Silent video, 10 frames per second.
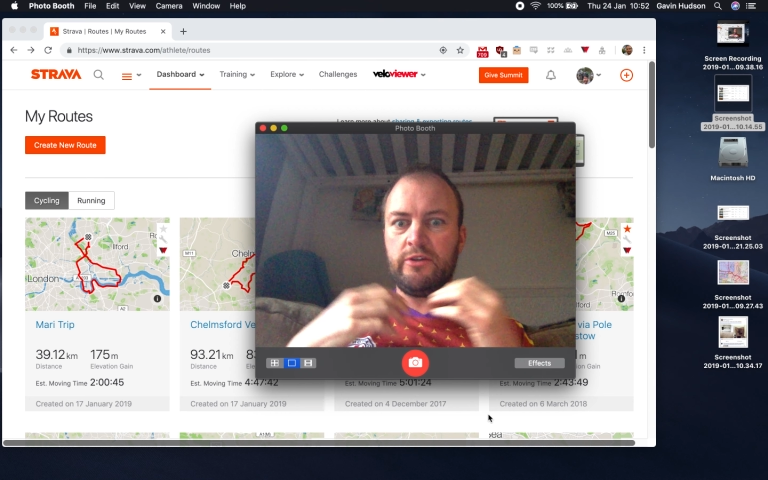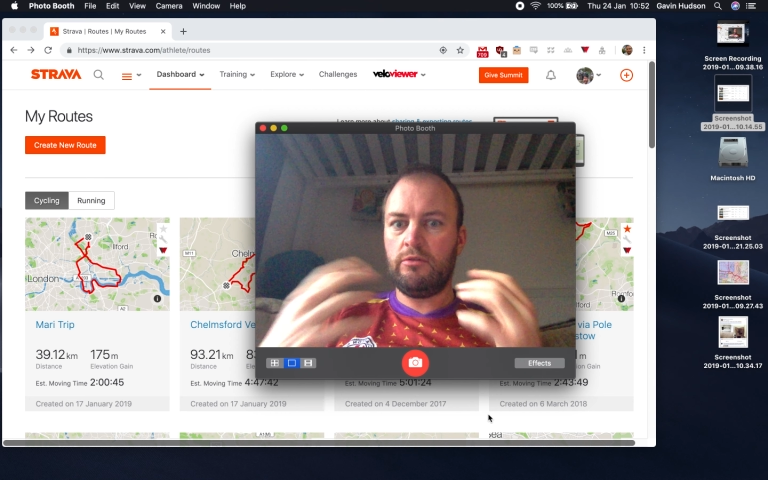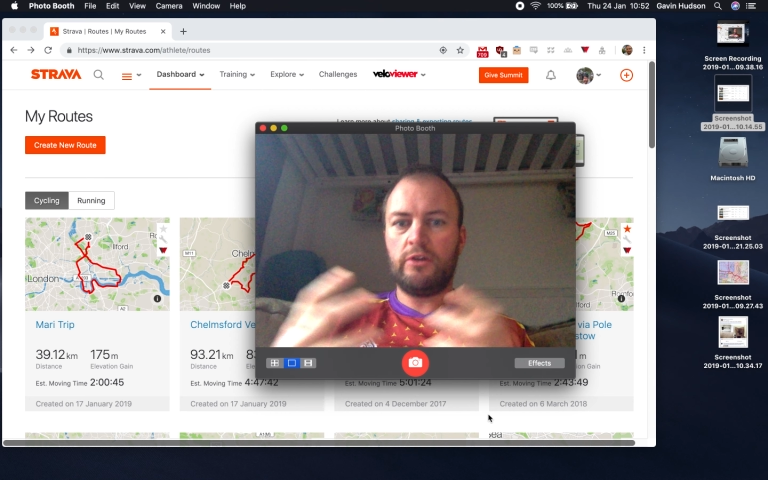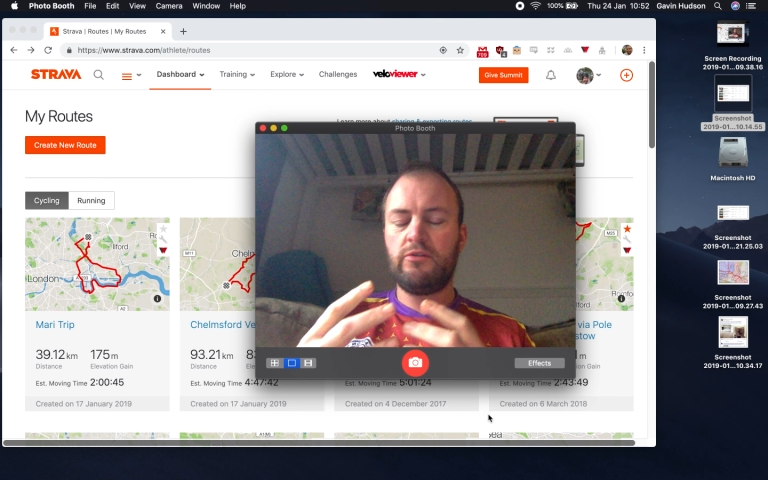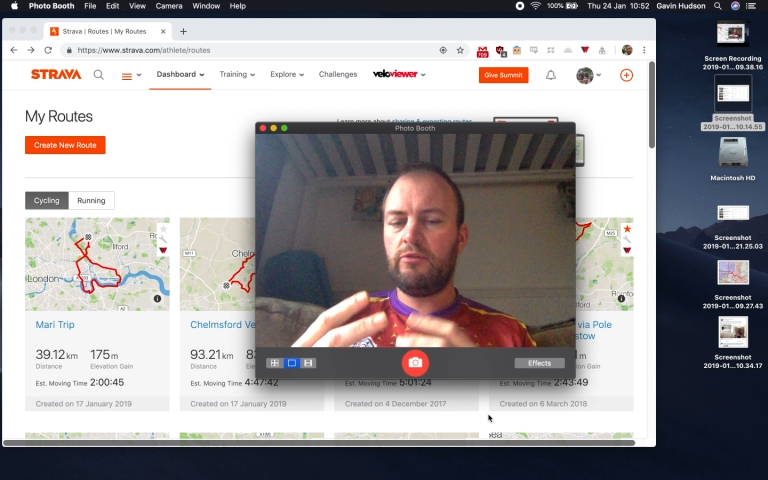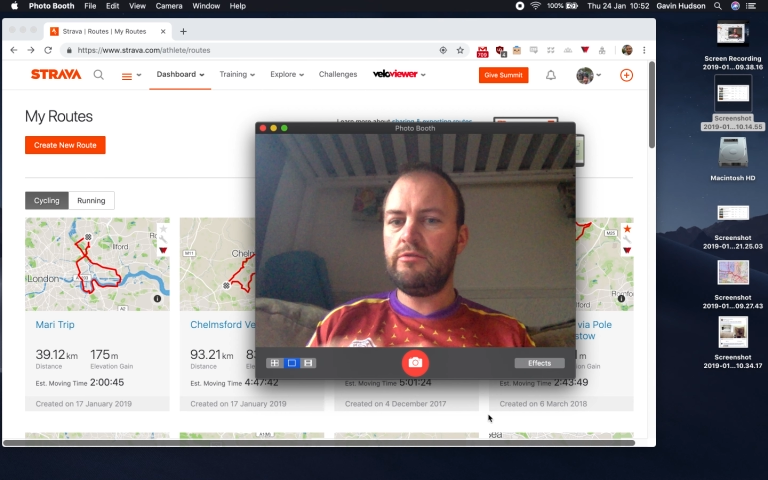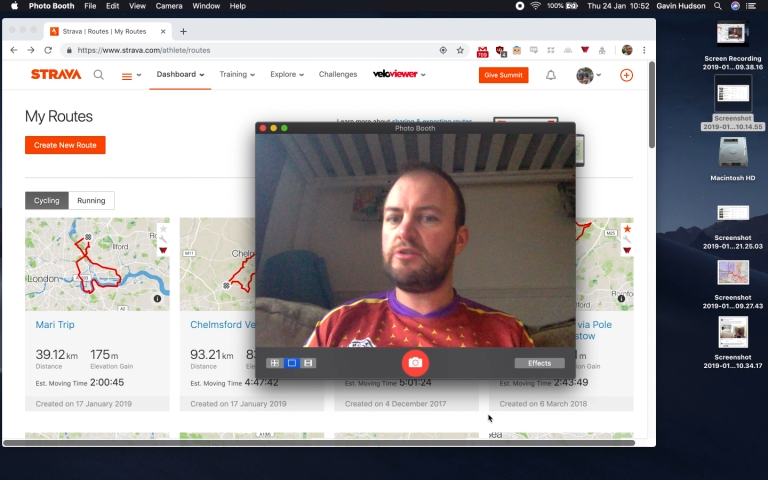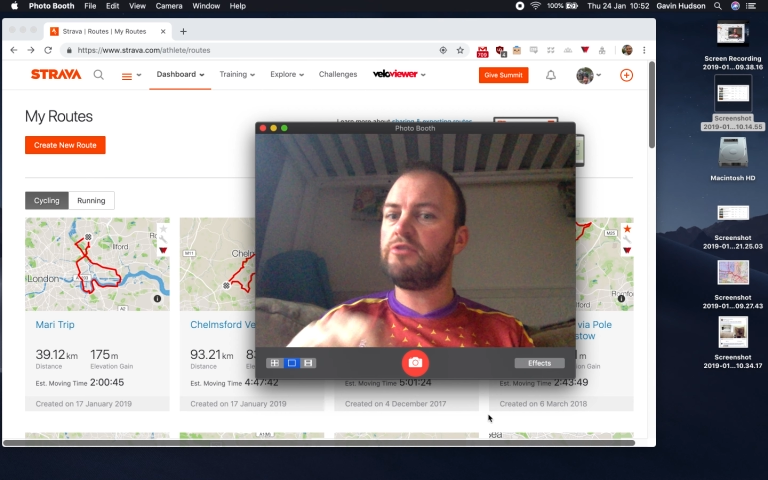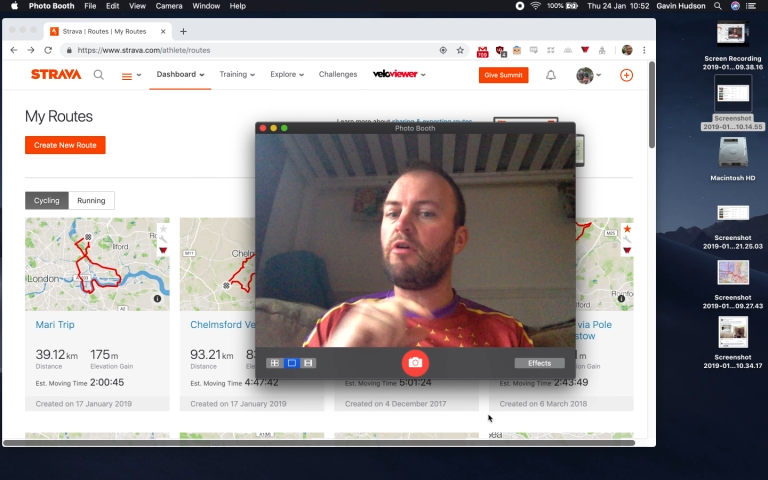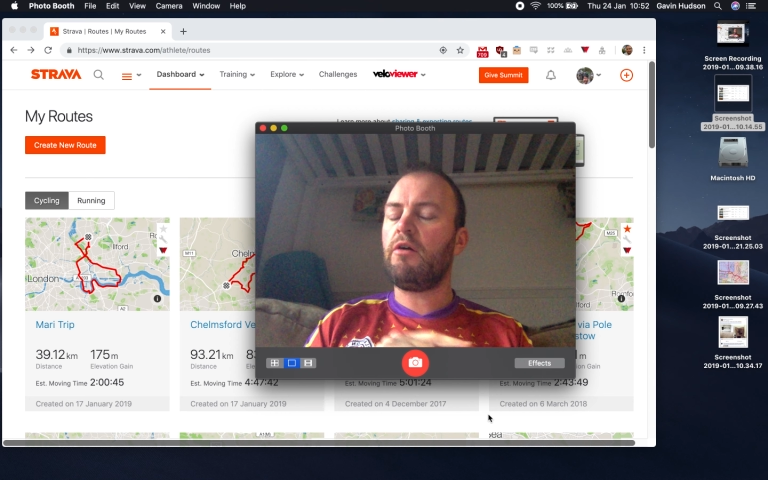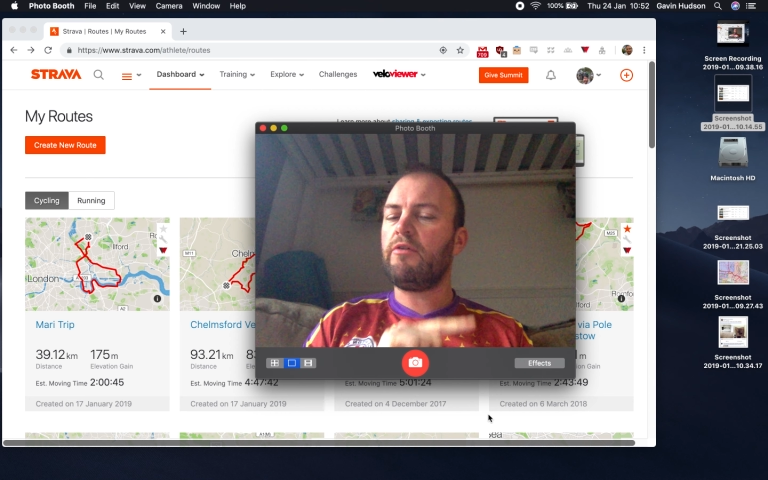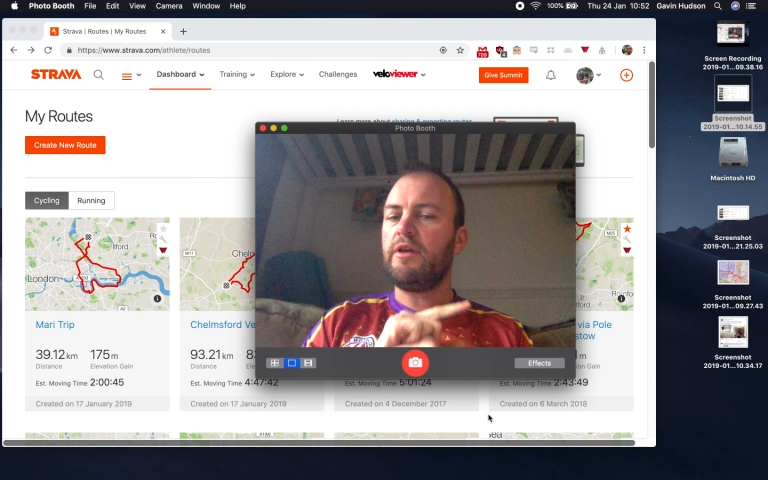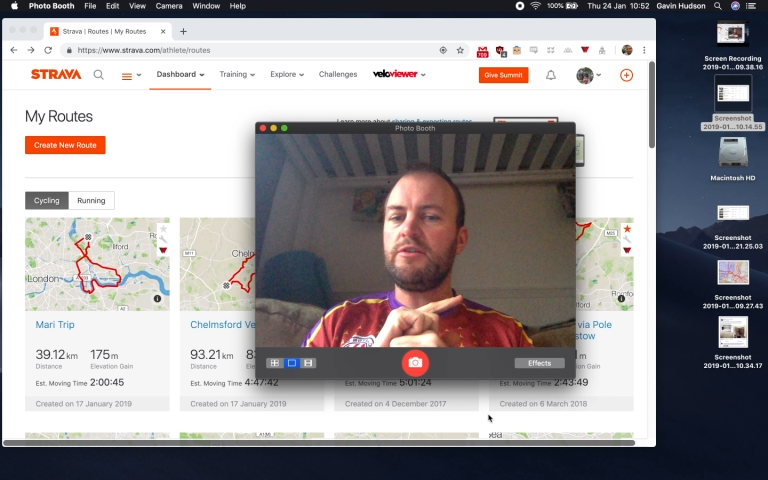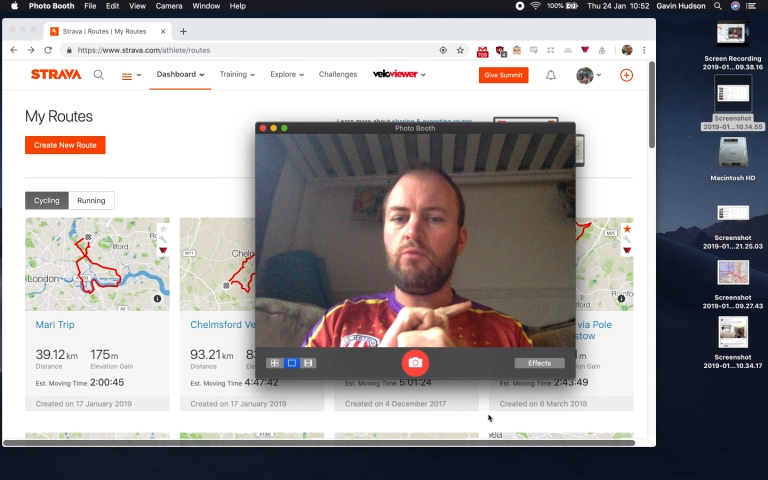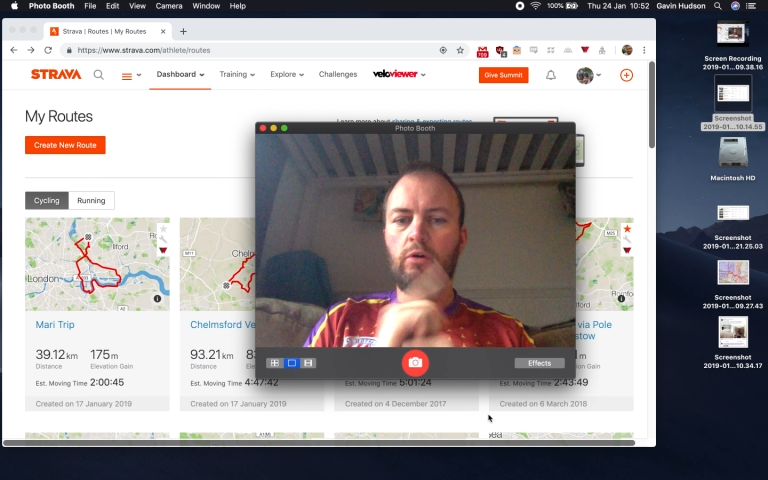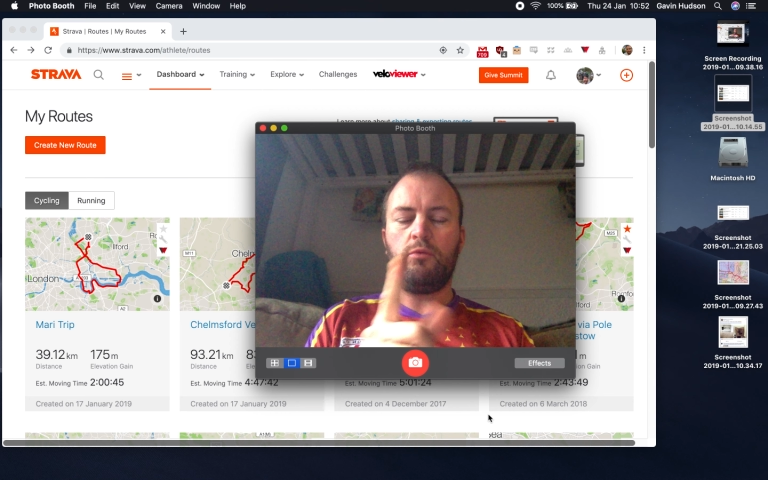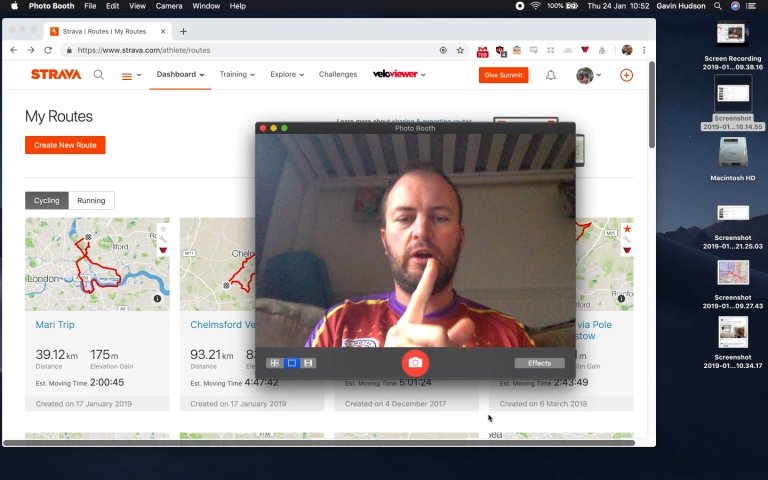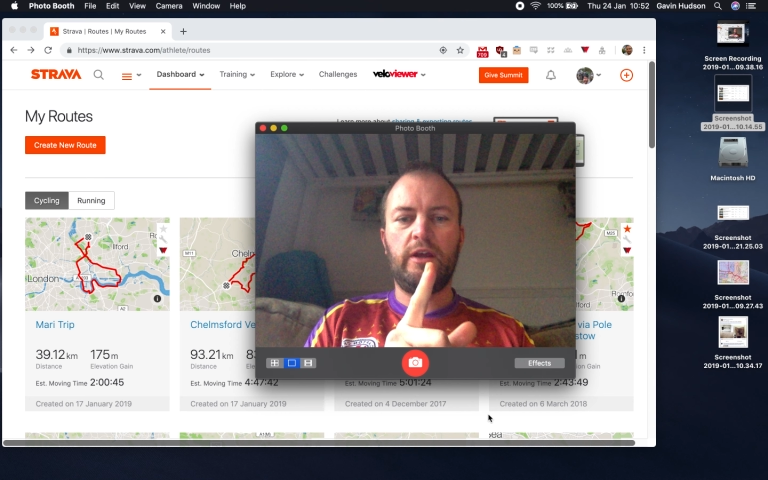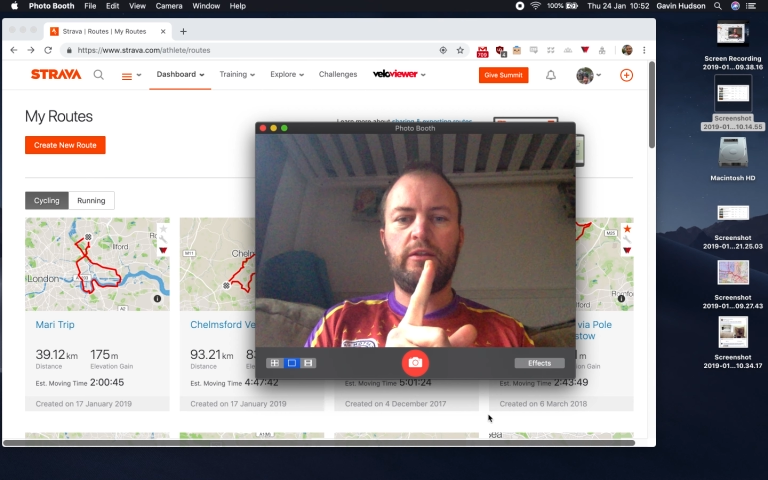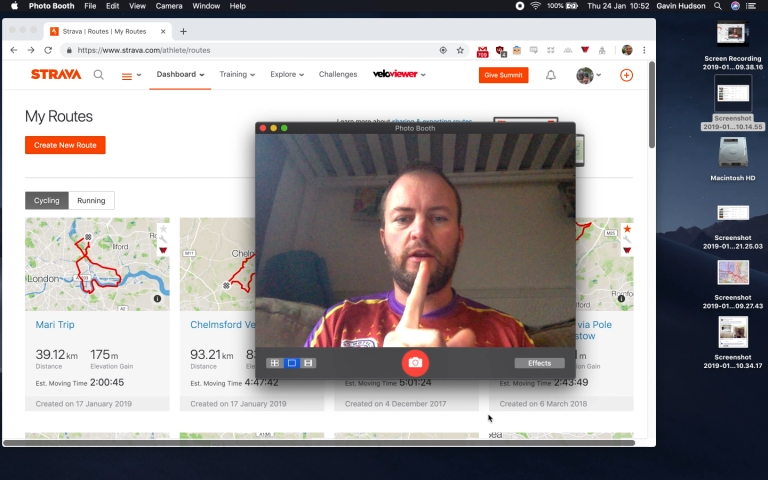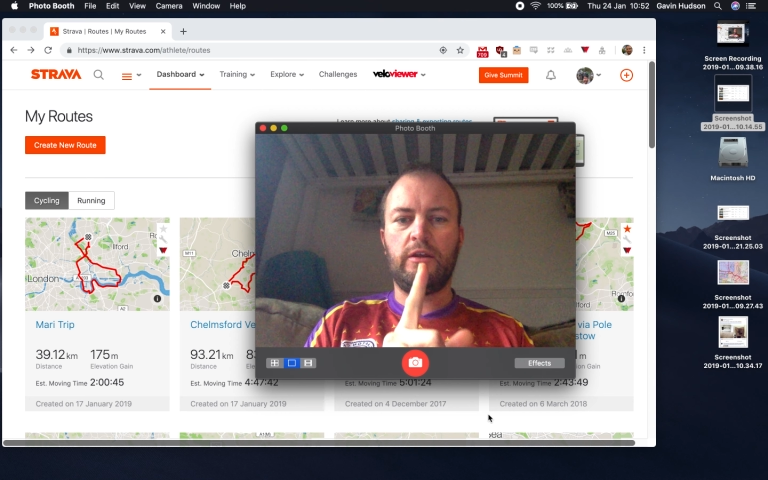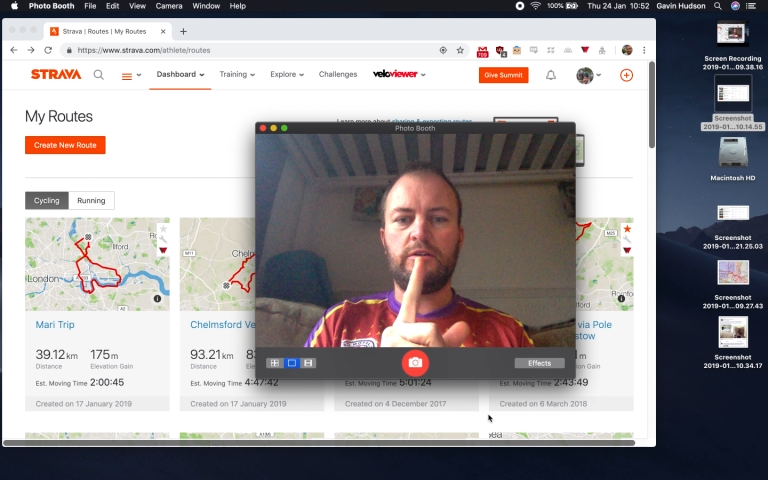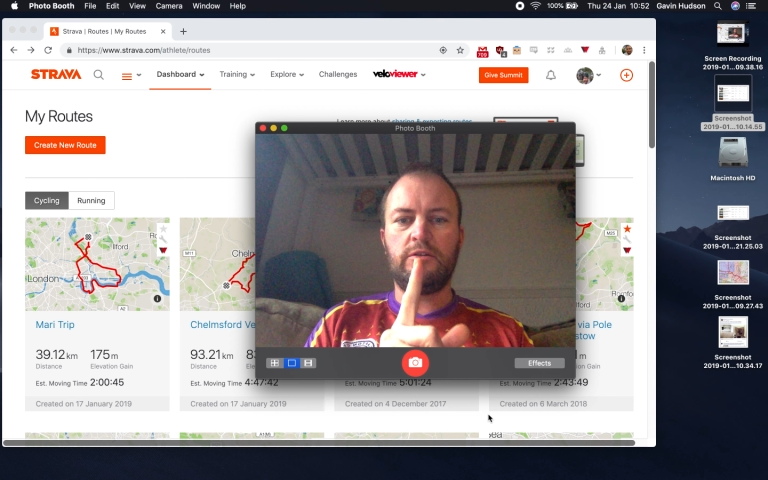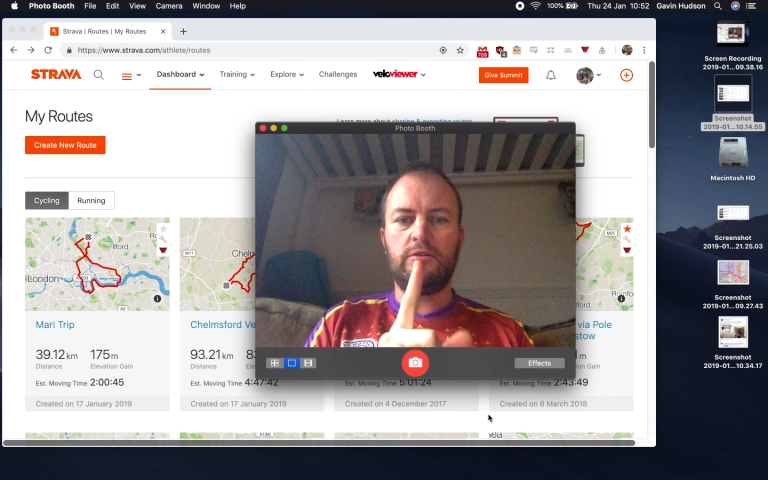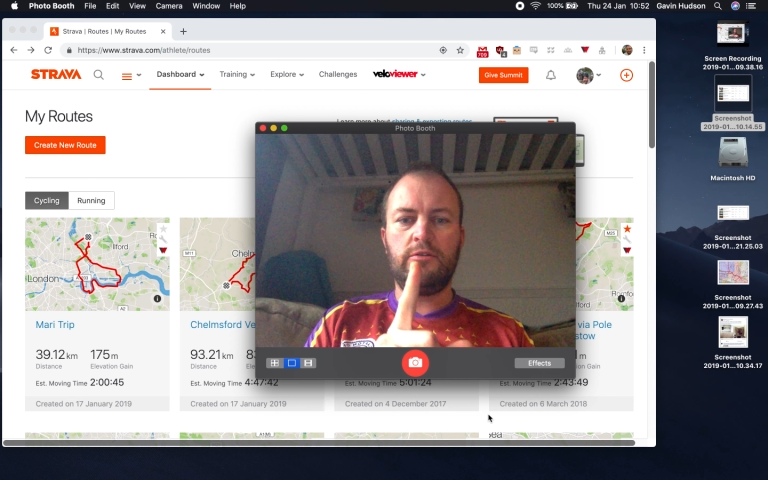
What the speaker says: I do lots of routes. Strava is one way that I